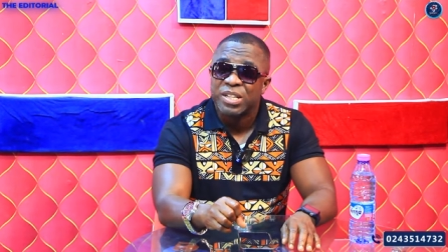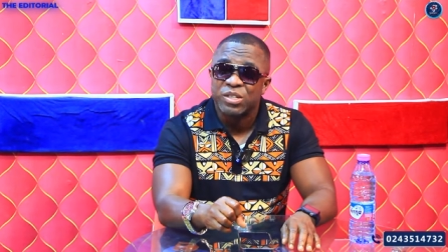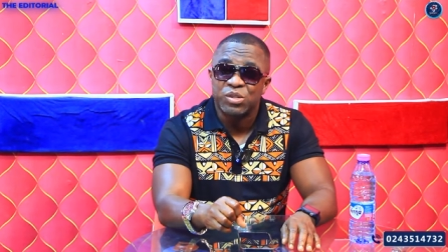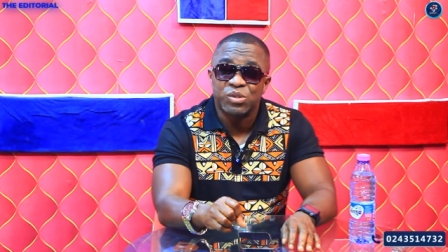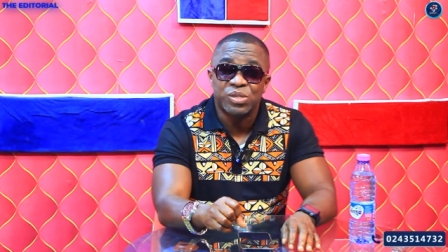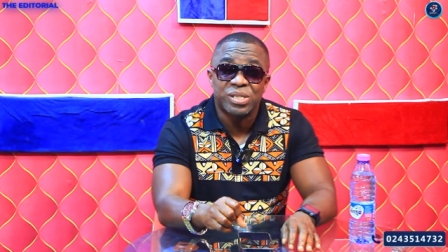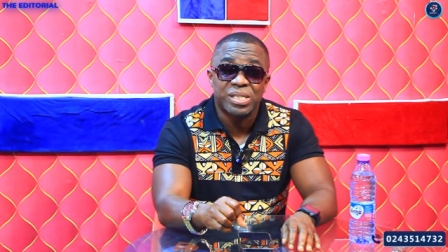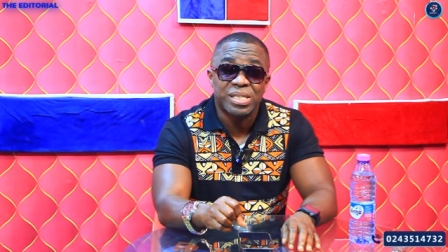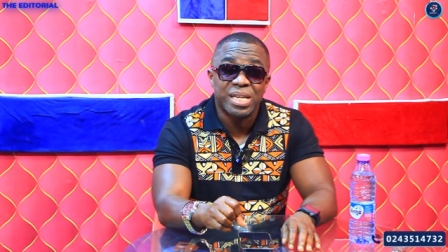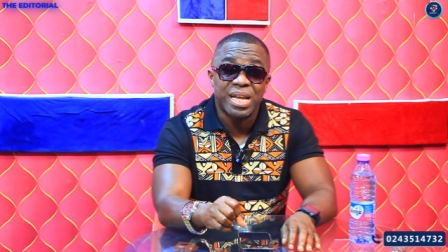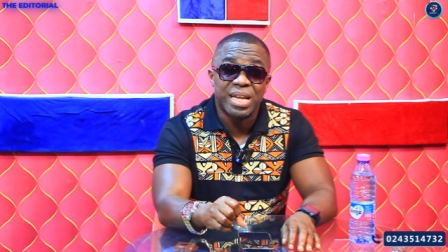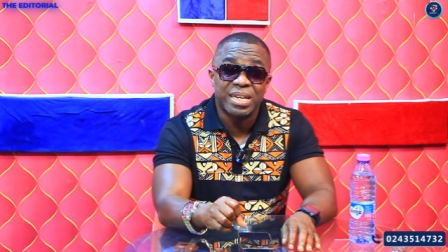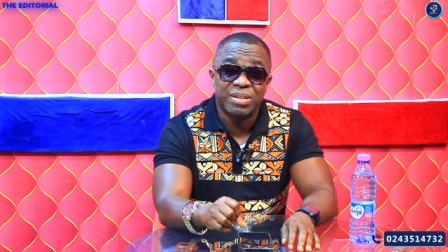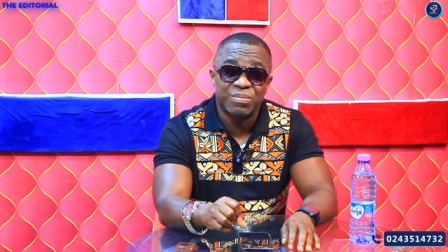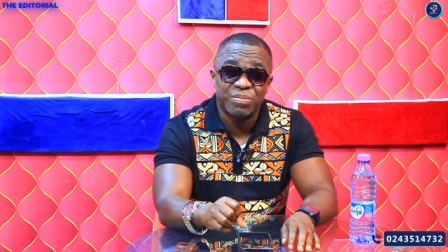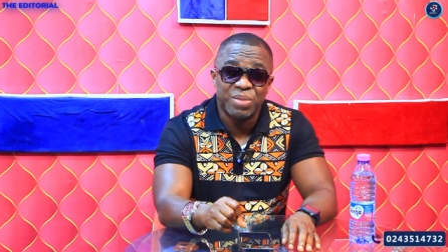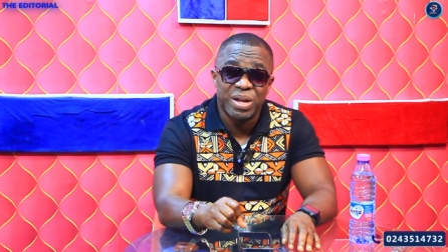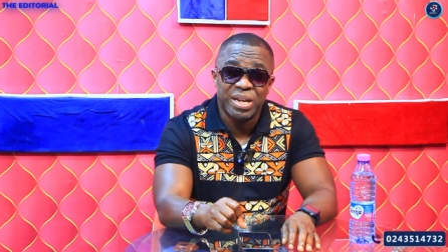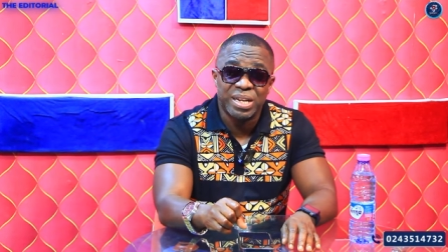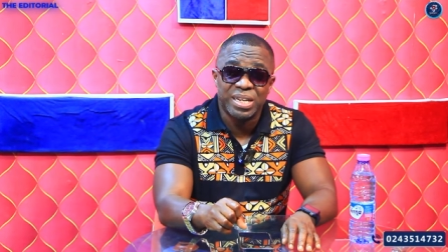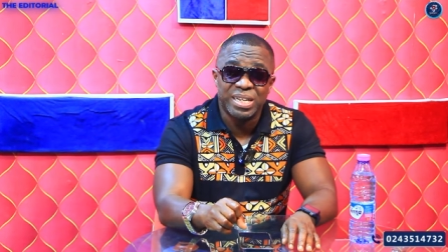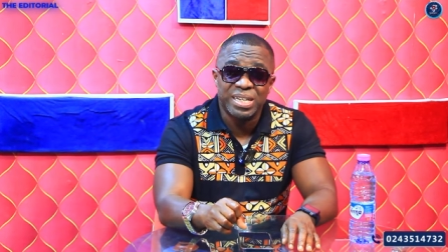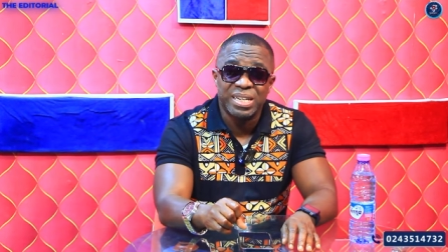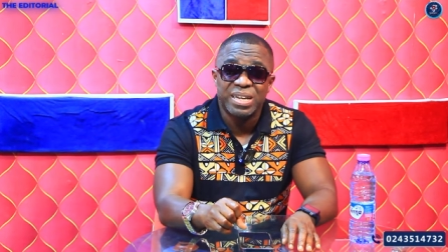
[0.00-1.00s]
to send
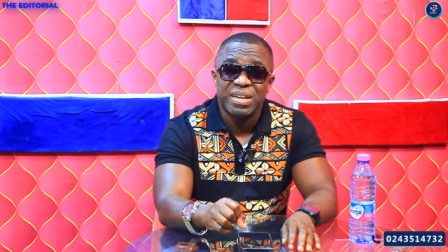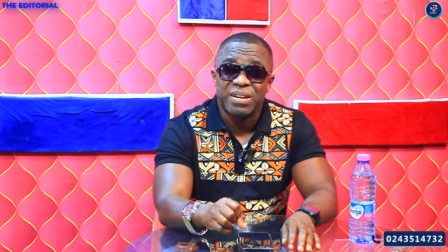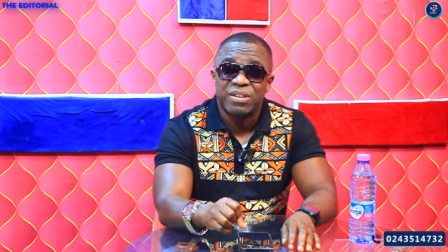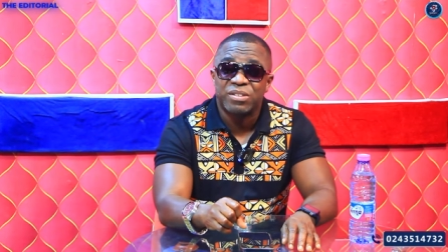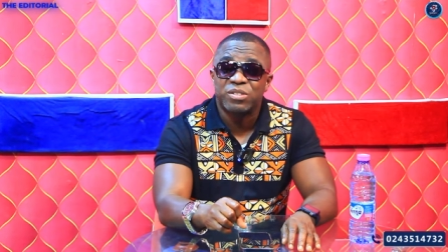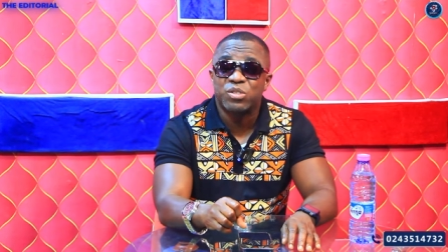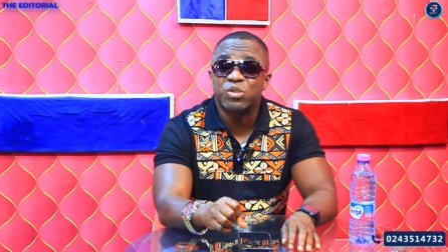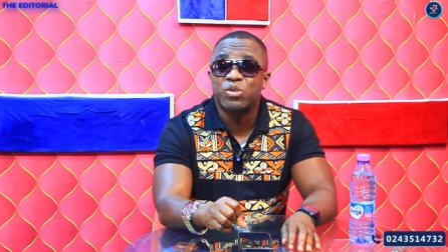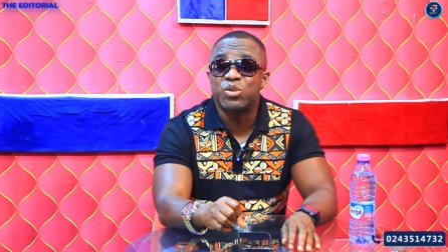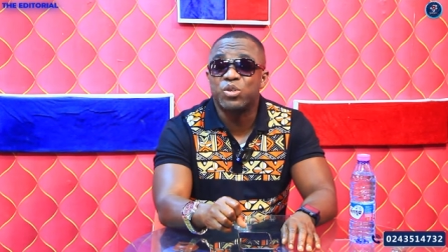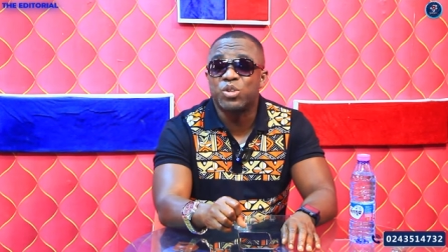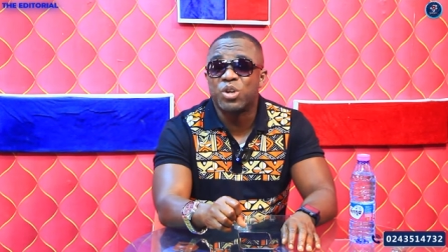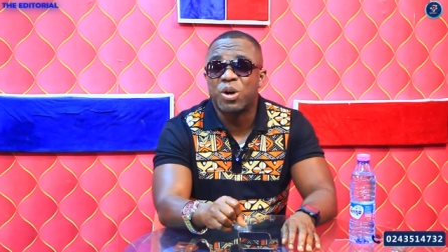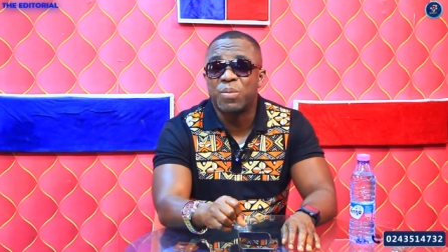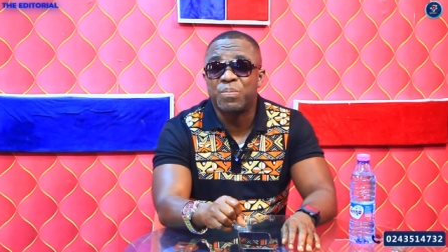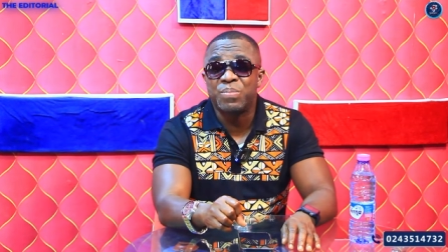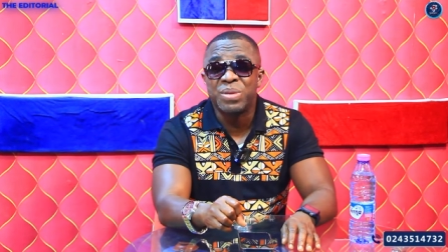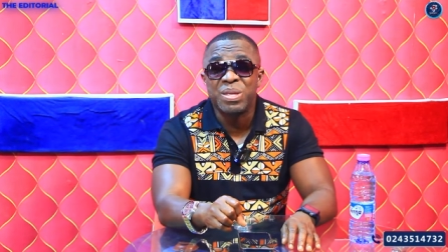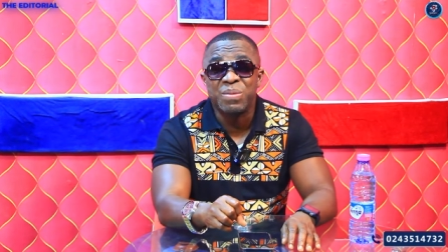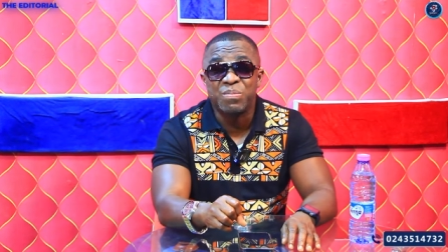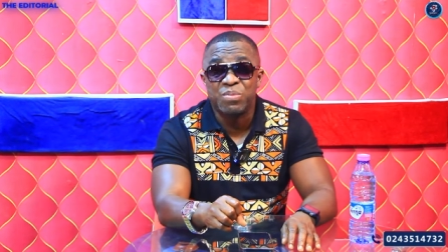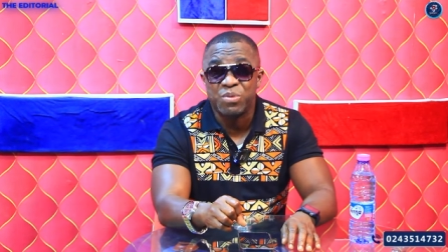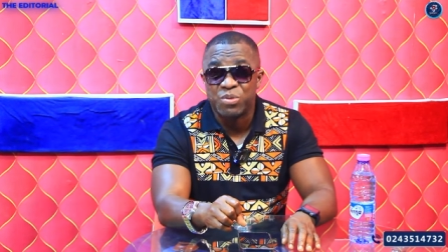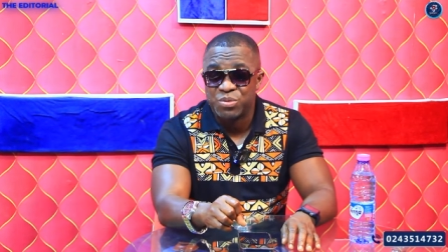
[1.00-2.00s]
money to your
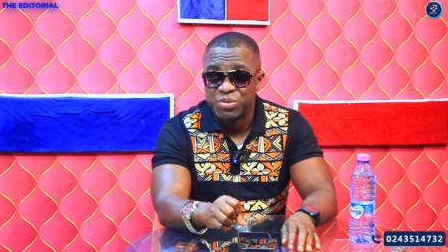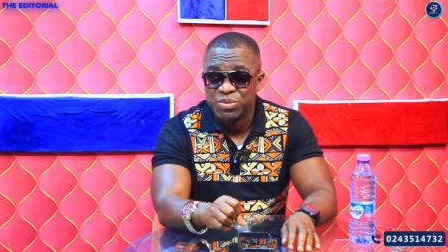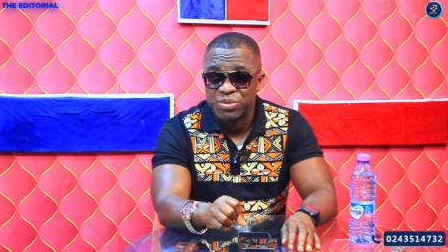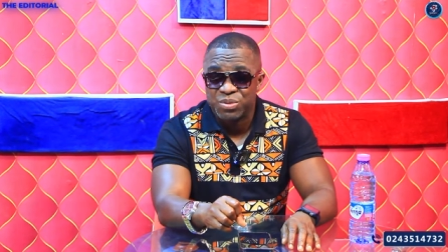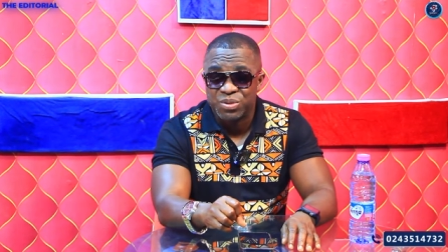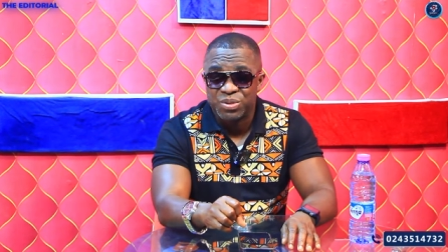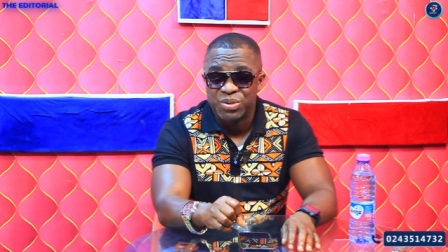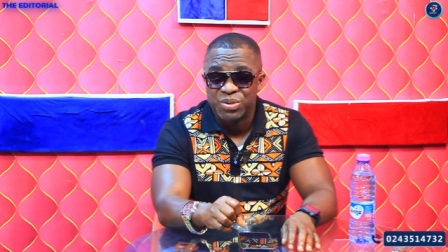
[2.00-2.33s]
people.